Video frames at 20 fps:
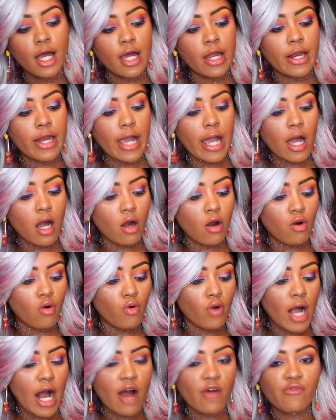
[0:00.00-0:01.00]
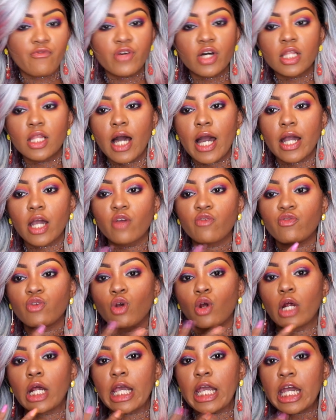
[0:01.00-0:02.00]
Now I feel like if
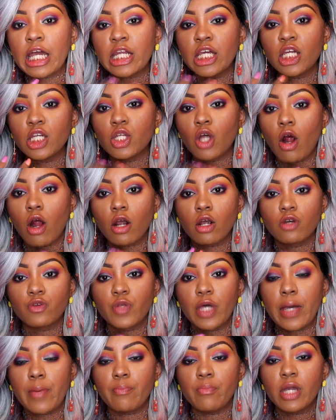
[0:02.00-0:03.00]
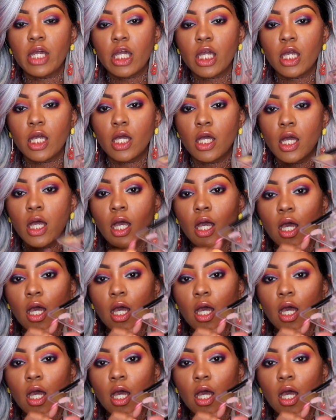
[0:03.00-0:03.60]
you're any darker than me,